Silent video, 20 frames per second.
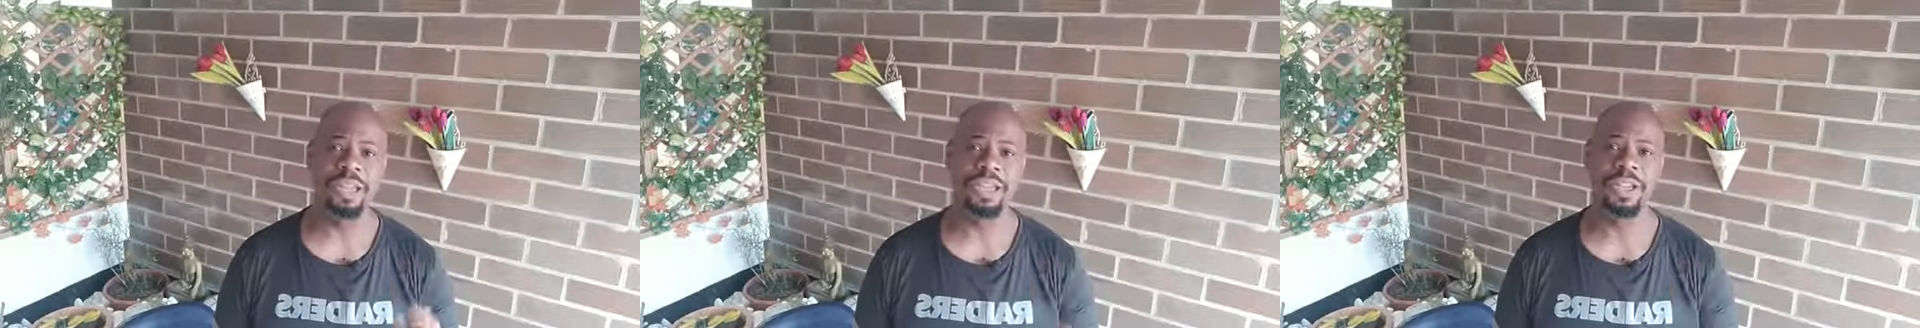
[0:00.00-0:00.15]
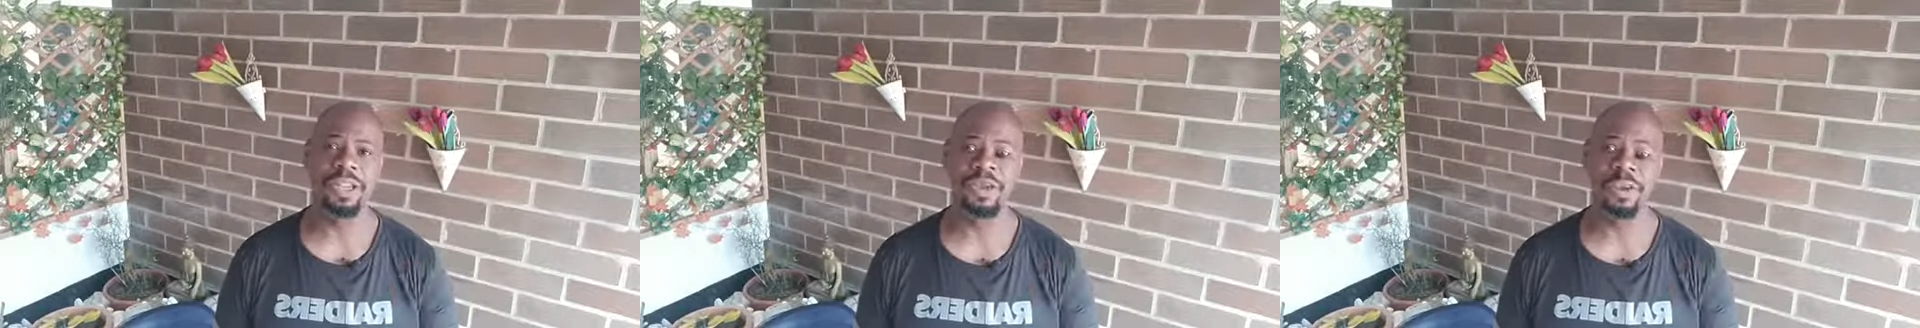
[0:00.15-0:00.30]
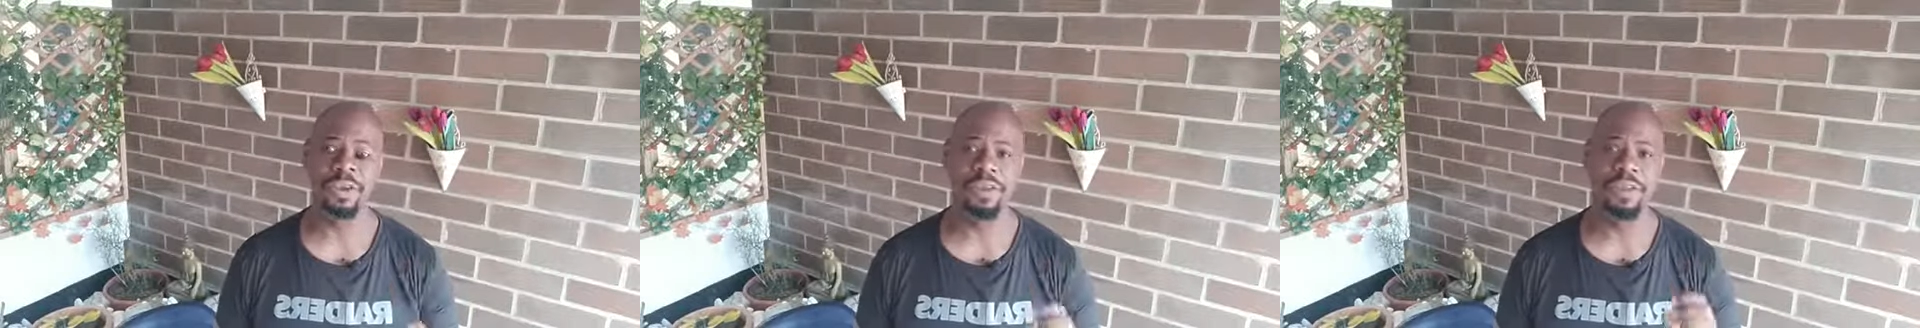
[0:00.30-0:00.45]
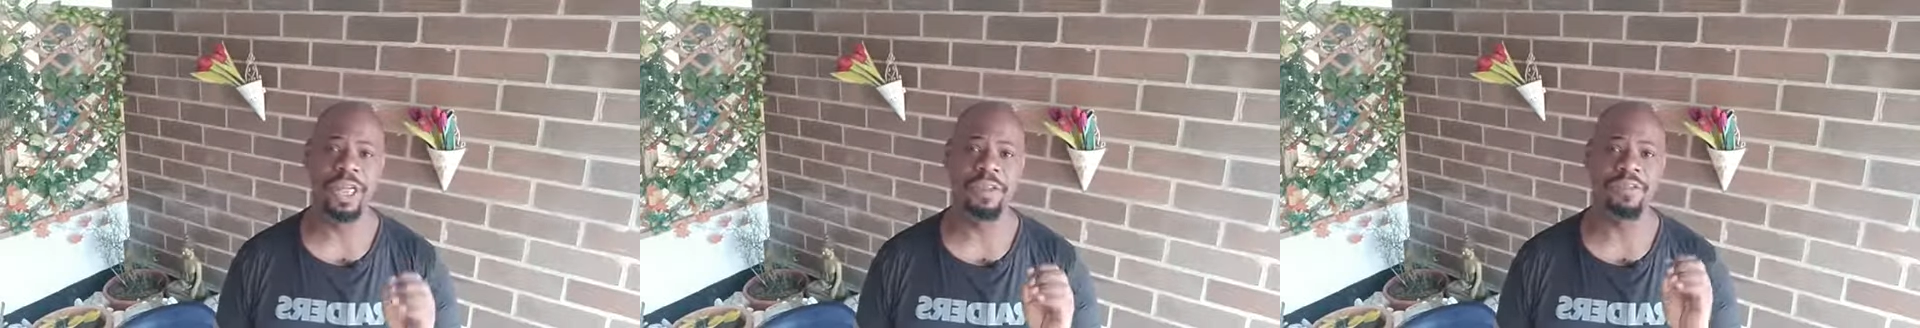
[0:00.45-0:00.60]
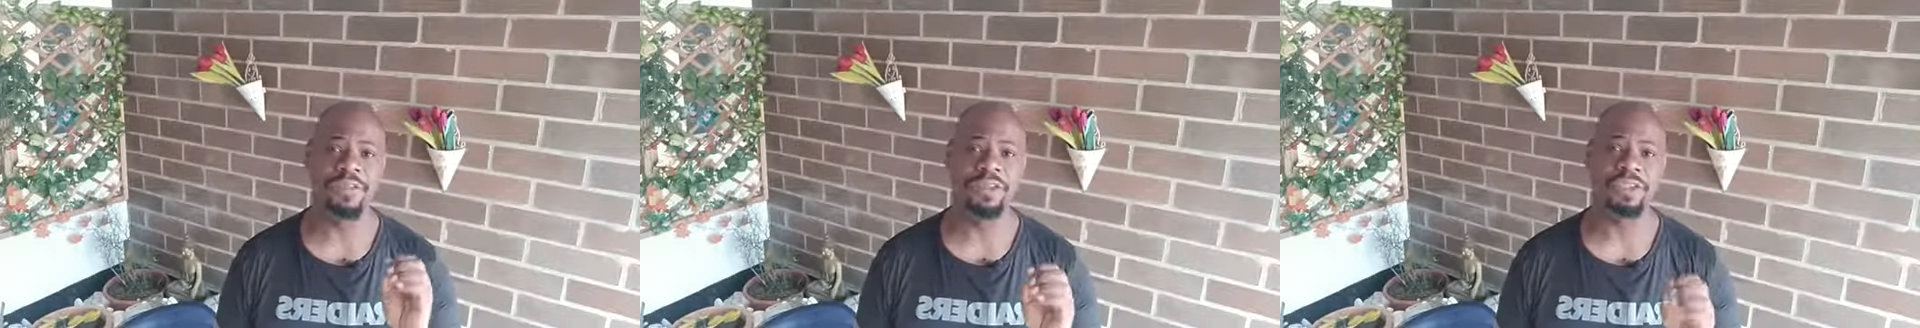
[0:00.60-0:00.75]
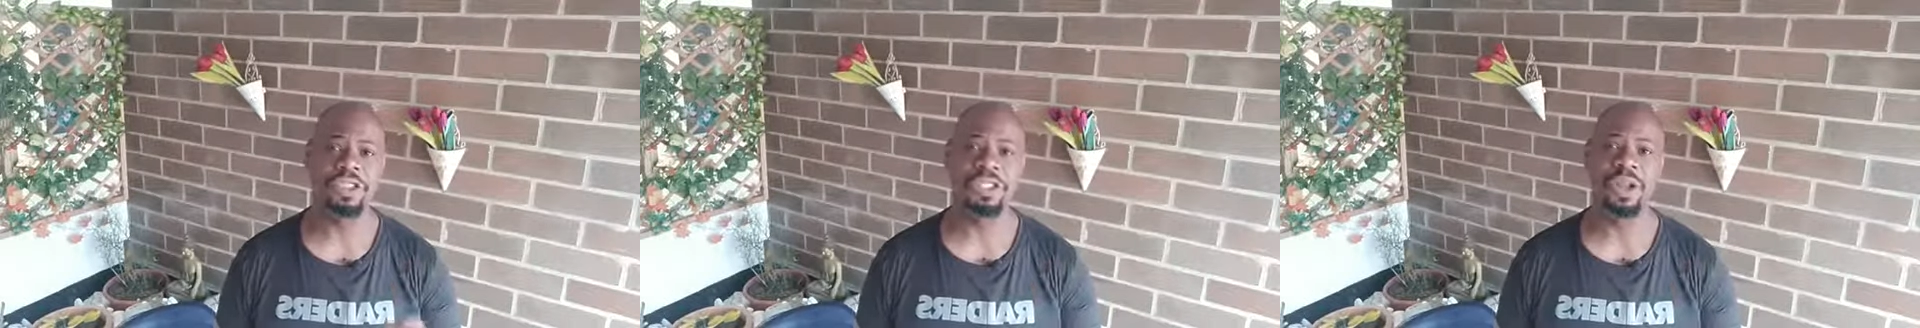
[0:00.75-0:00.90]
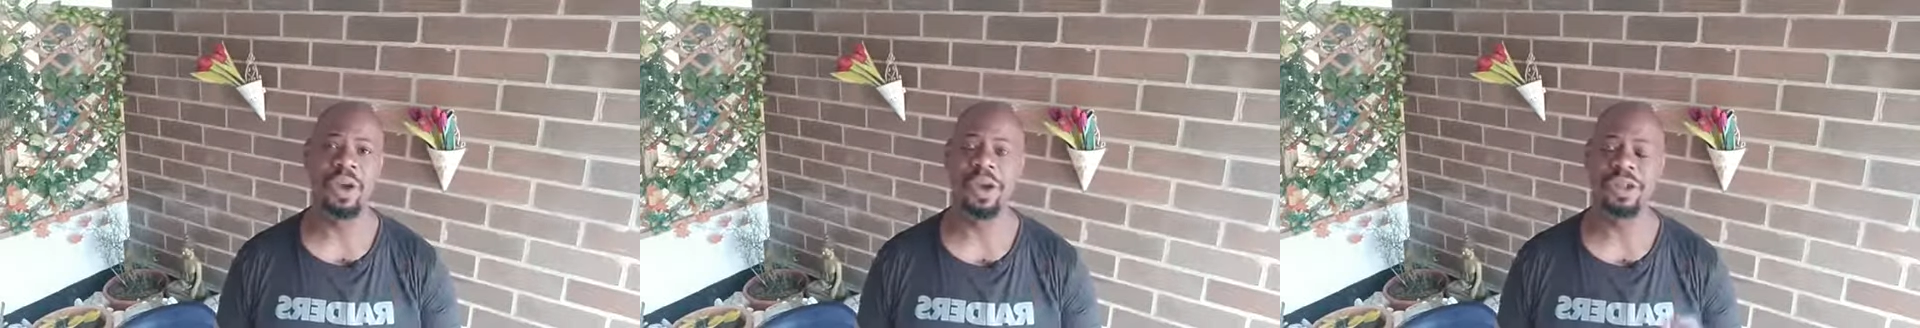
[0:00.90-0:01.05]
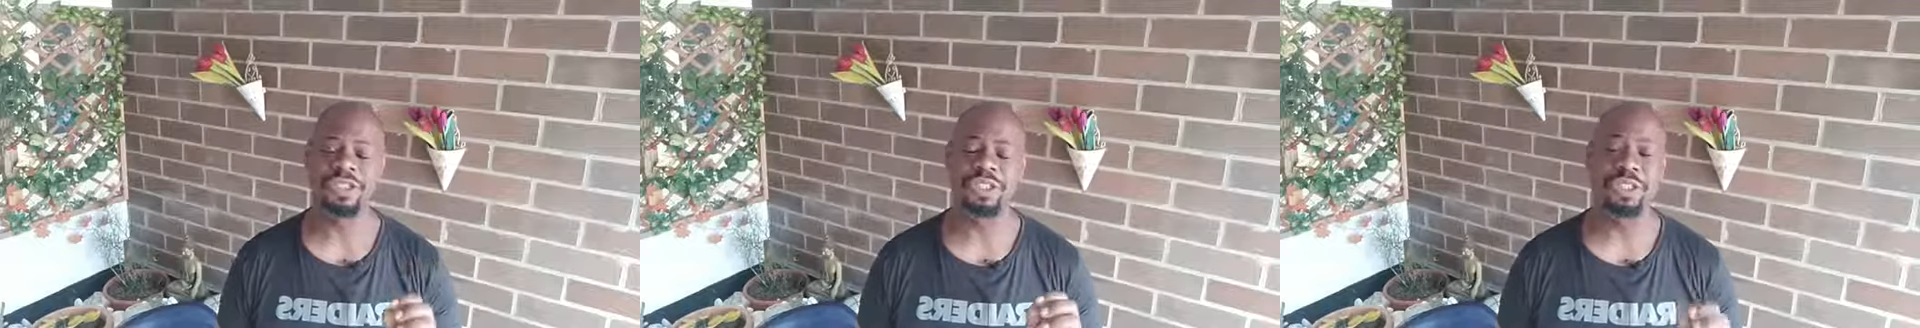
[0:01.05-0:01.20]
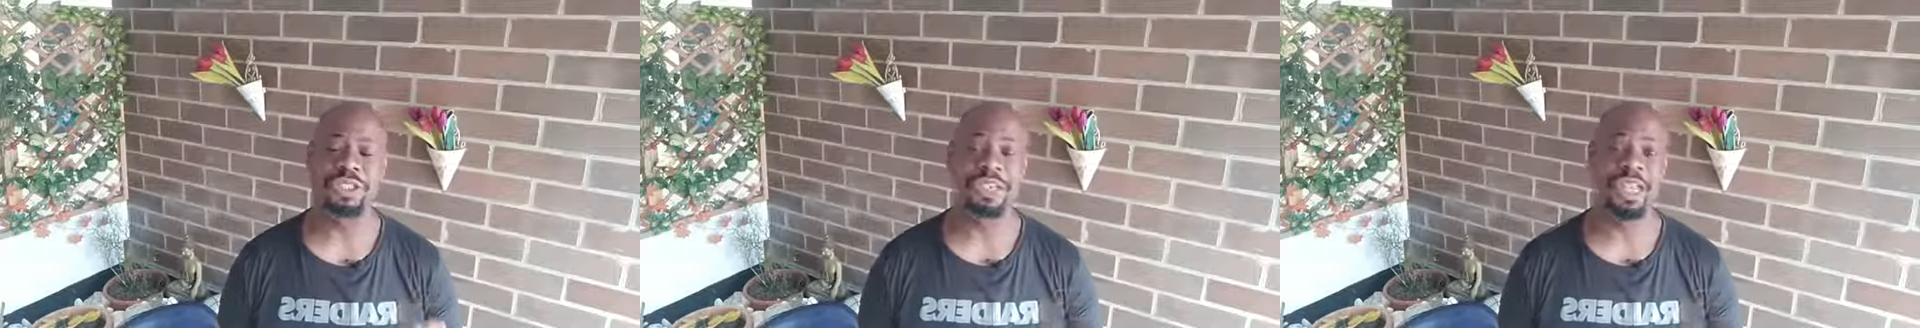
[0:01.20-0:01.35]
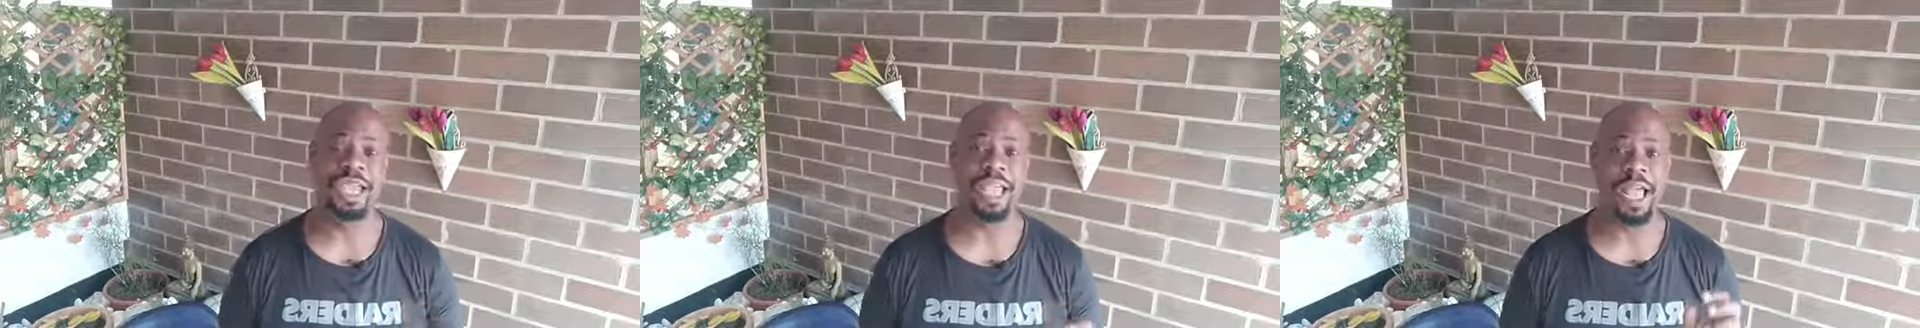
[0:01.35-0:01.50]
do if you start
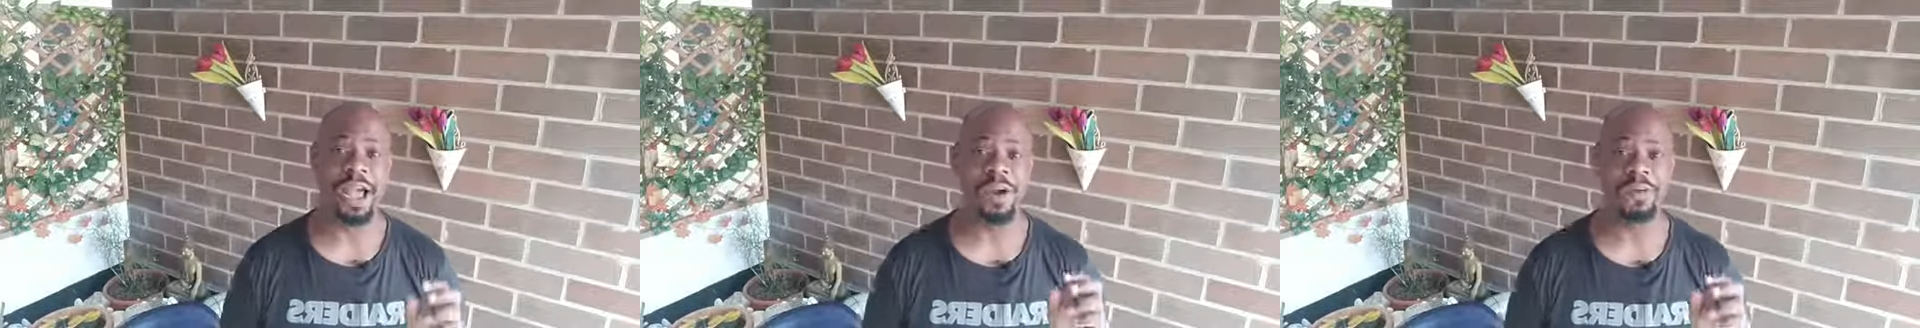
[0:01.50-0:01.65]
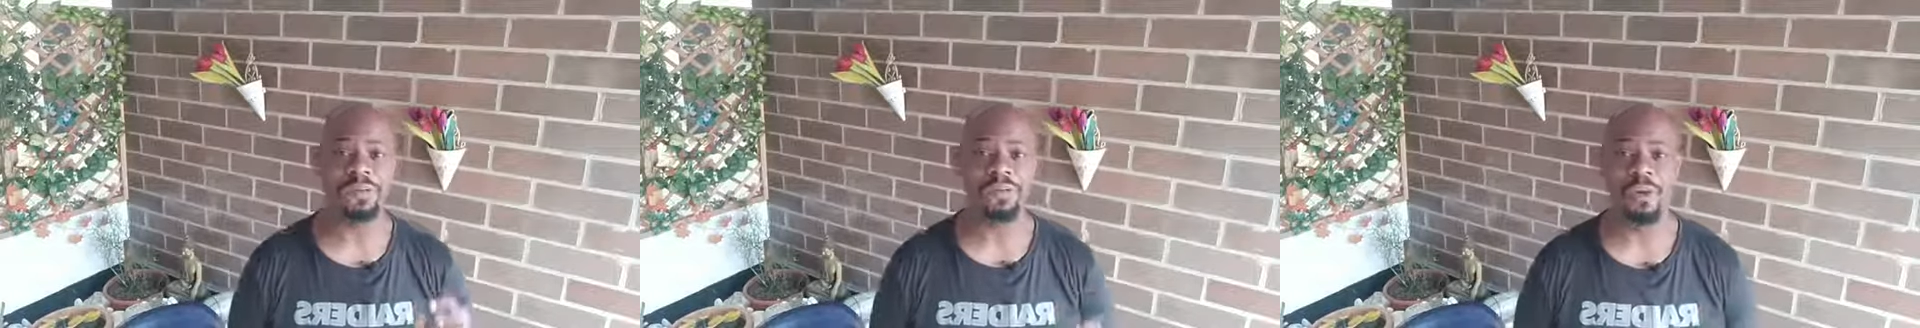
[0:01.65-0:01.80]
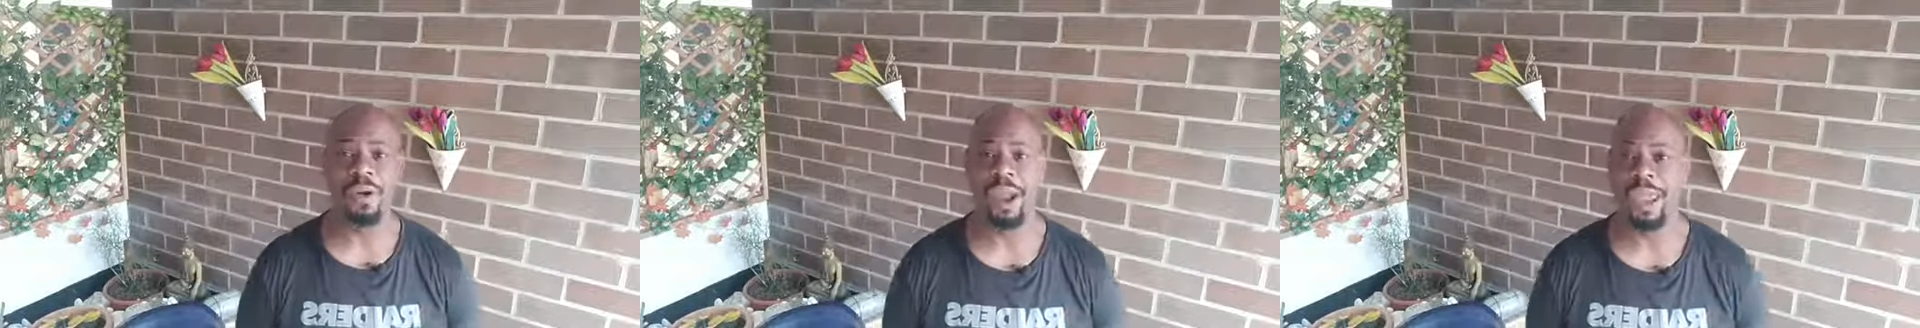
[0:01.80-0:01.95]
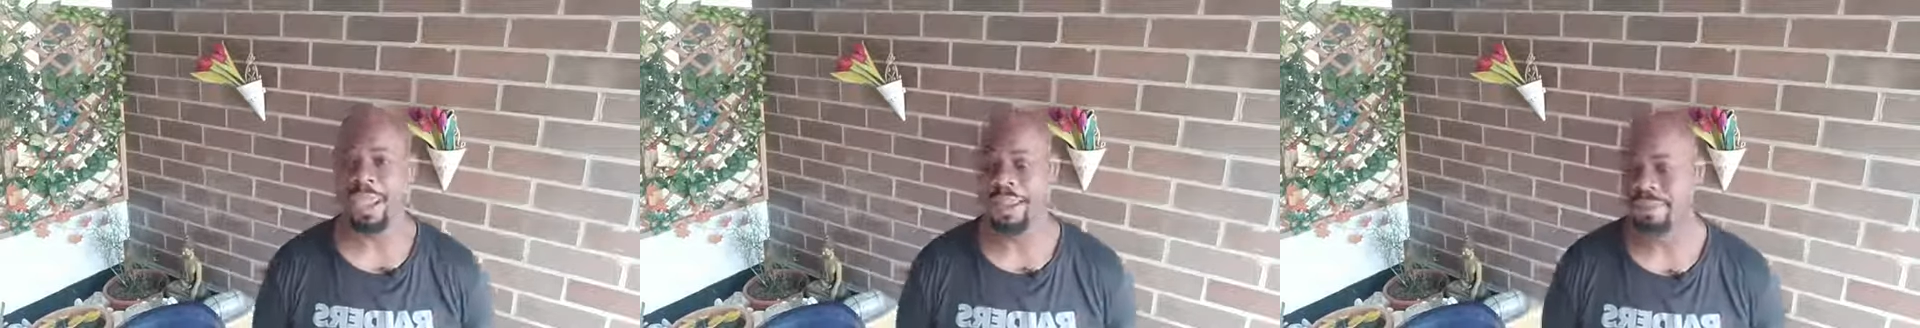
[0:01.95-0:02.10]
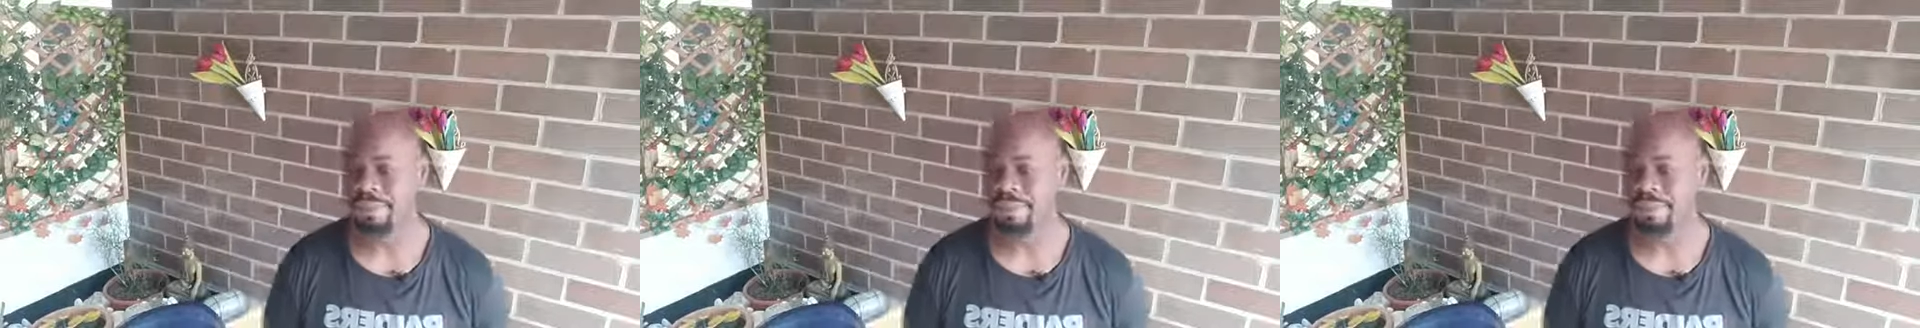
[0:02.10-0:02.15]
your day off right.